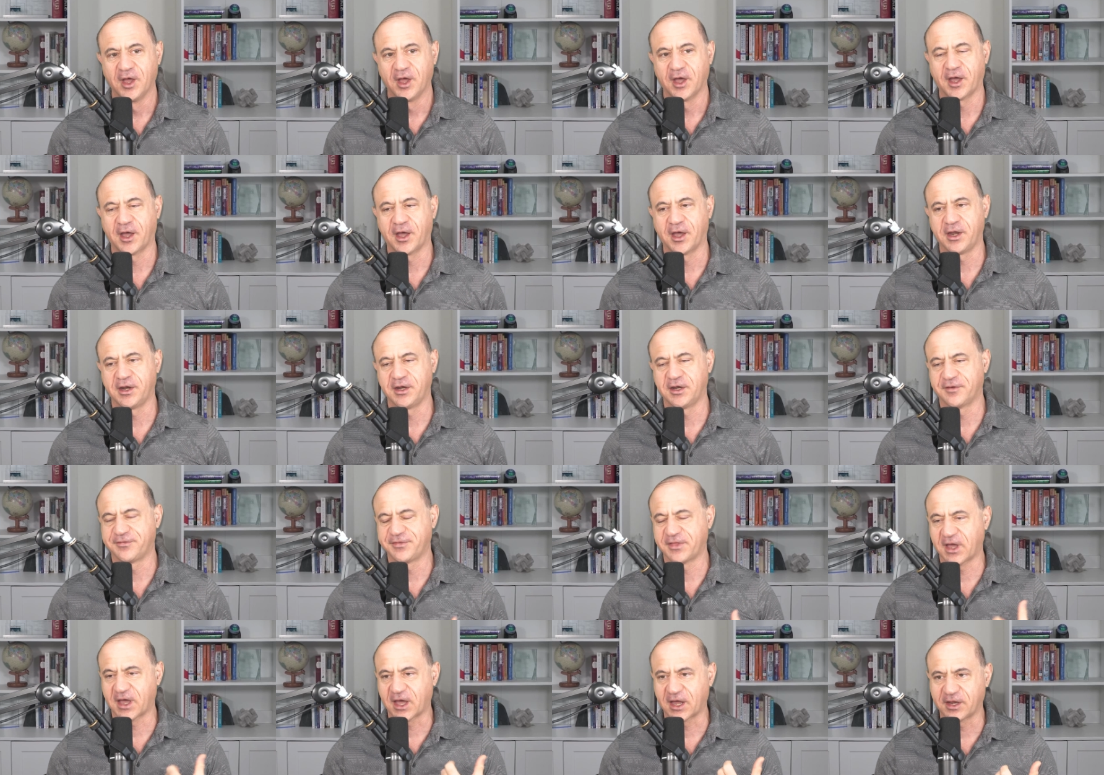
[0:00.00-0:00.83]
And
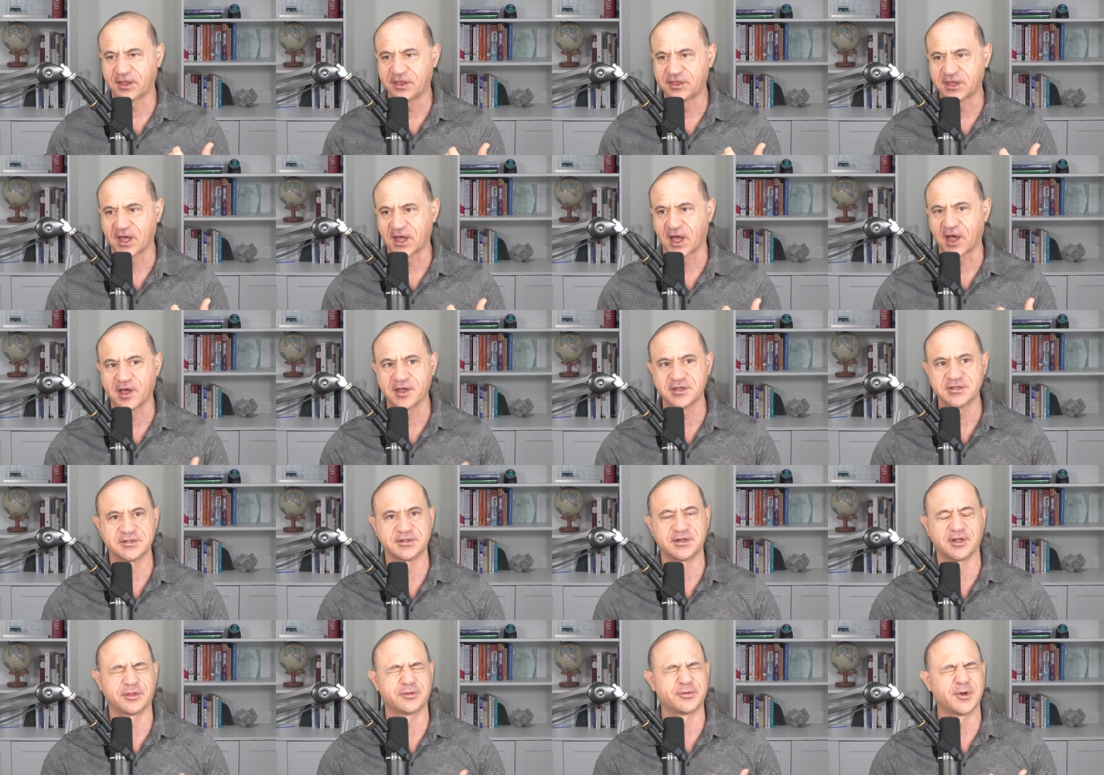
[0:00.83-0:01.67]
if they had
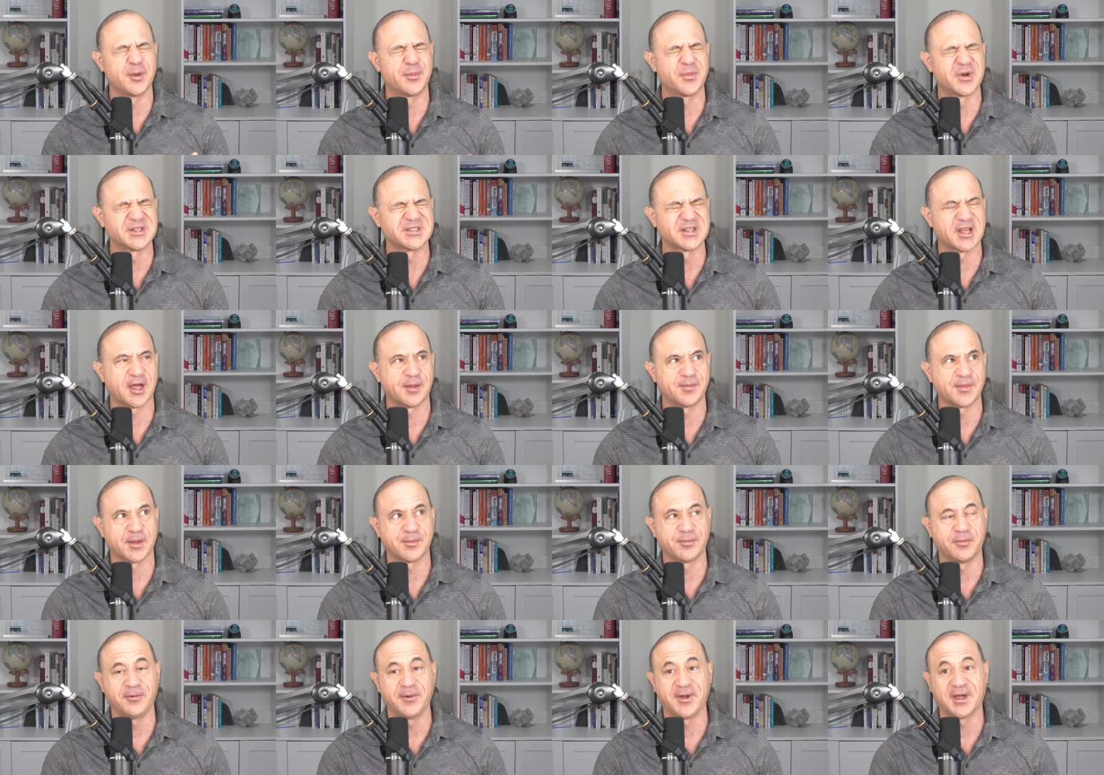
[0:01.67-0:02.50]
1,000 at 3%,
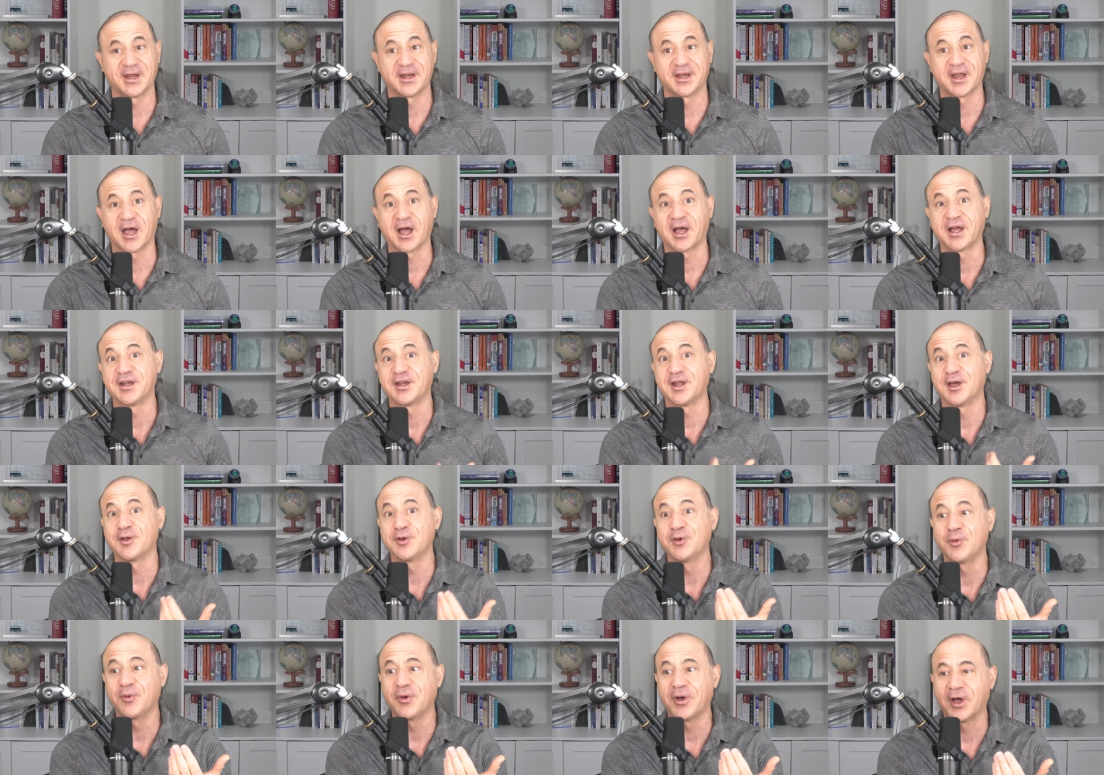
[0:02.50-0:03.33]
maybe we could knock it
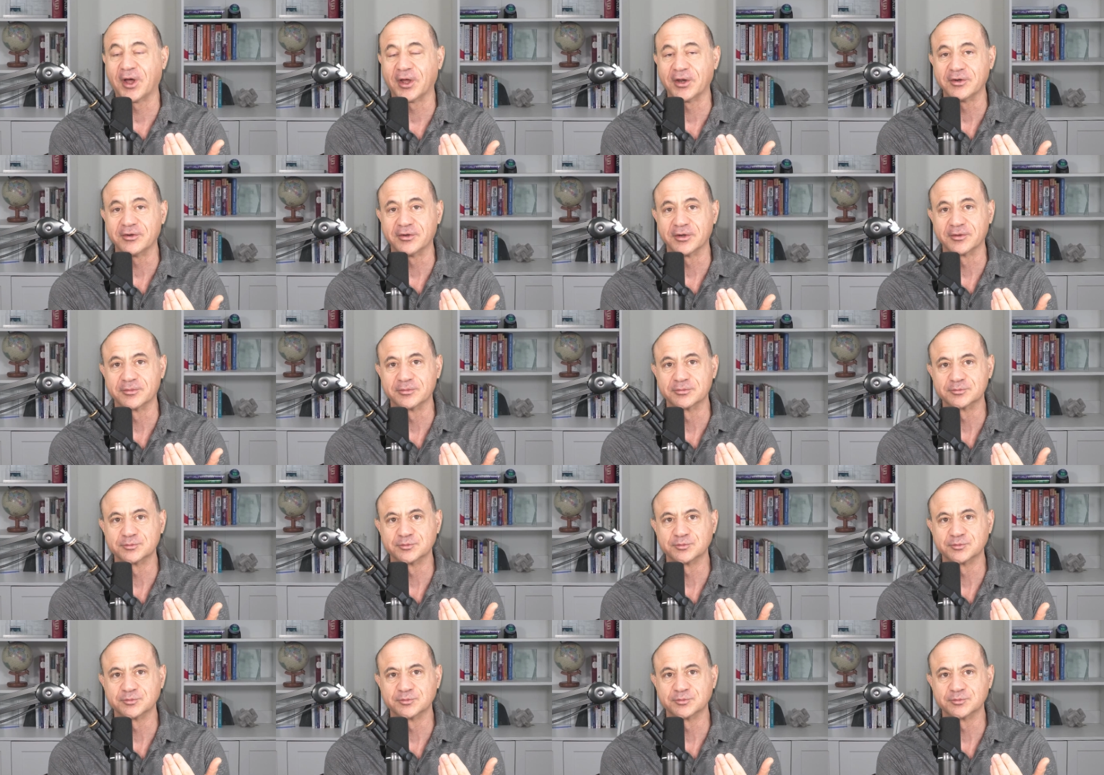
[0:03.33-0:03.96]
down to 100.